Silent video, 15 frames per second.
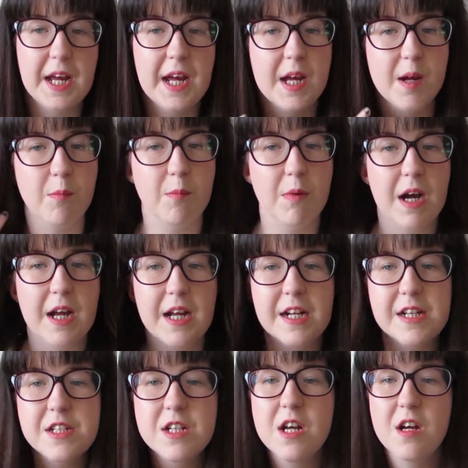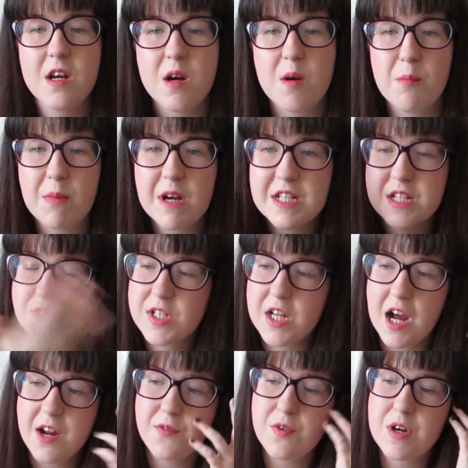I had a massive
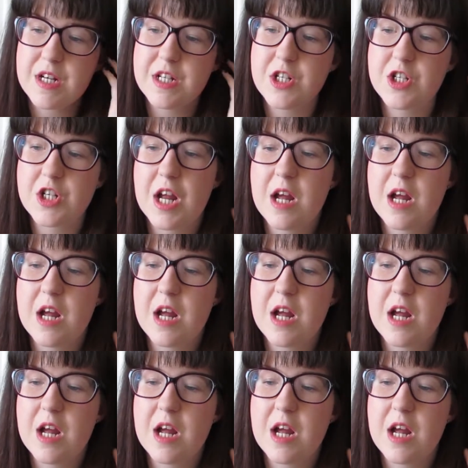side fringe,